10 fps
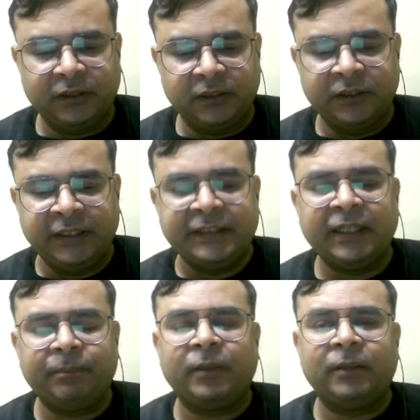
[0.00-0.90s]
diesel
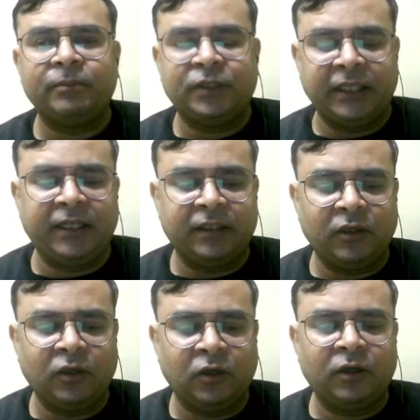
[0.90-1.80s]
pump set
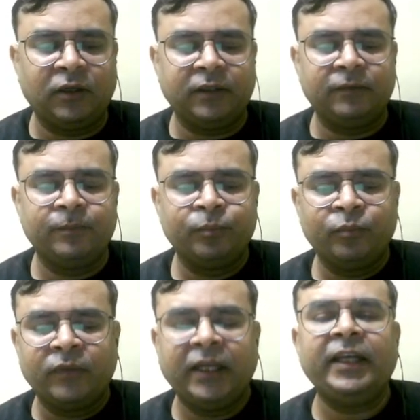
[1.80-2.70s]
or
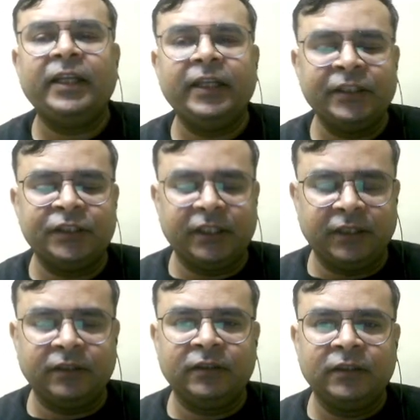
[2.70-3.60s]
any
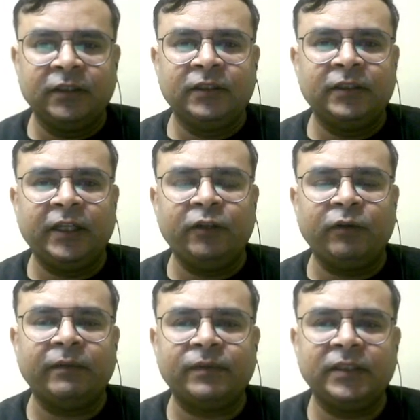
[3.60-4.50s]
engine, then you
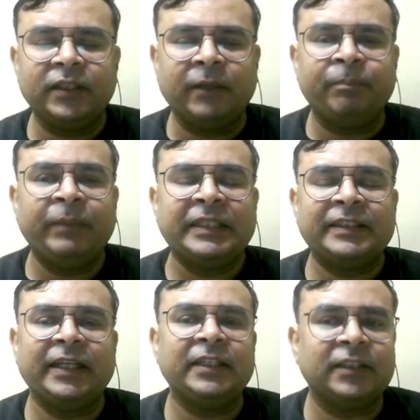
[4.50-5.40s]
have seen a big
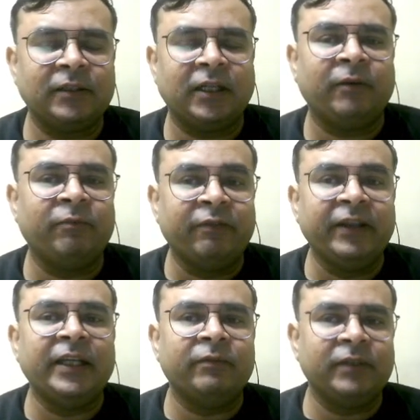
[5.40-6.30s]
size
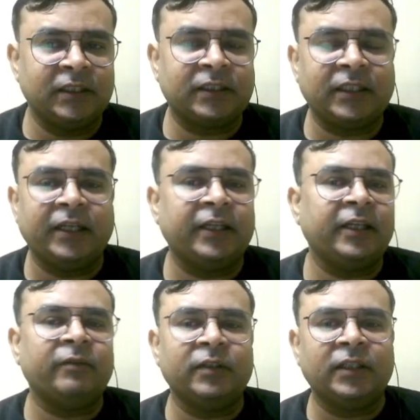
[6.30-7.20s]
wheel which is
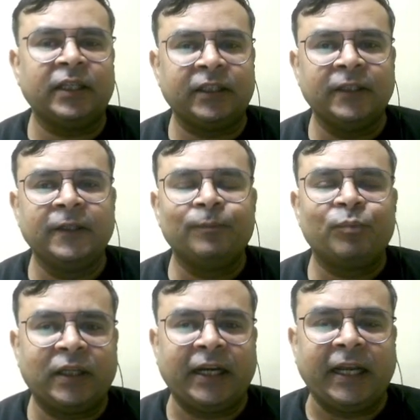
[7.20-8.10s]
connected with the
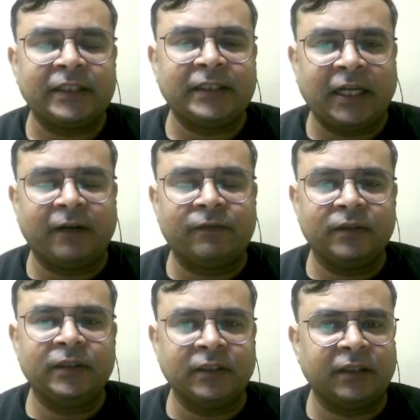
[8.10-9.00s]
crankshaft.
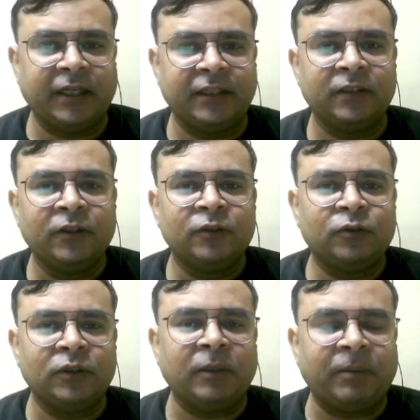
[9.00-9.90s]
Is that right? So
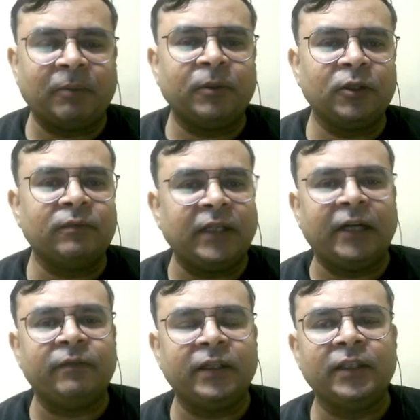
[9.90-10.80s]
the purpose of
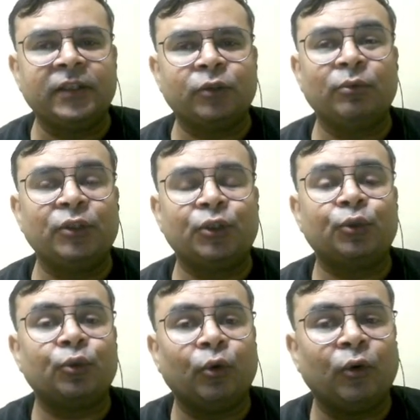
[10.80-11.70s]
that wheel is to
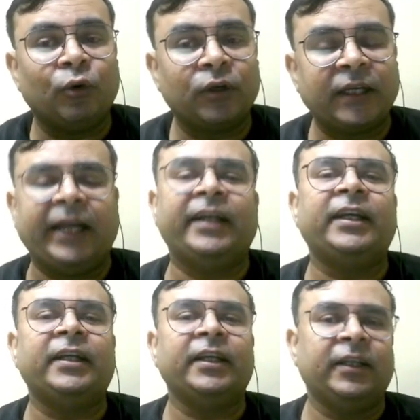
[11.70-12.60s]
store
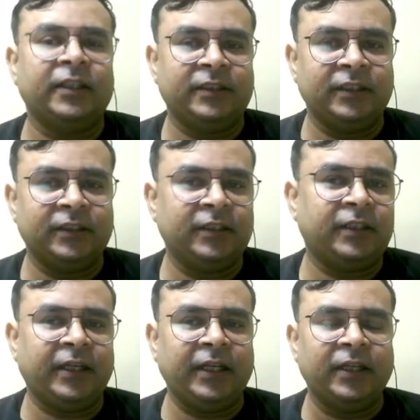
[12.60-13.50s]
kinetic energy. Is that
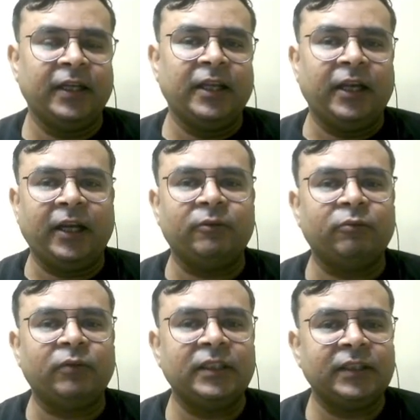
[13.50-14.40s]
right? And
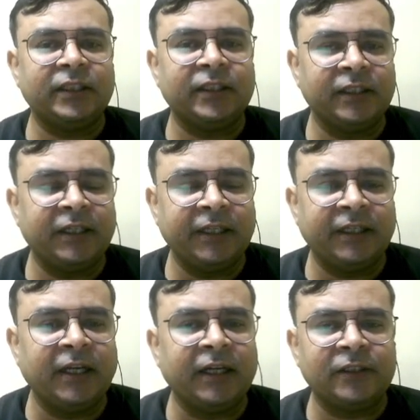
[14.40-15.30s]
once it gets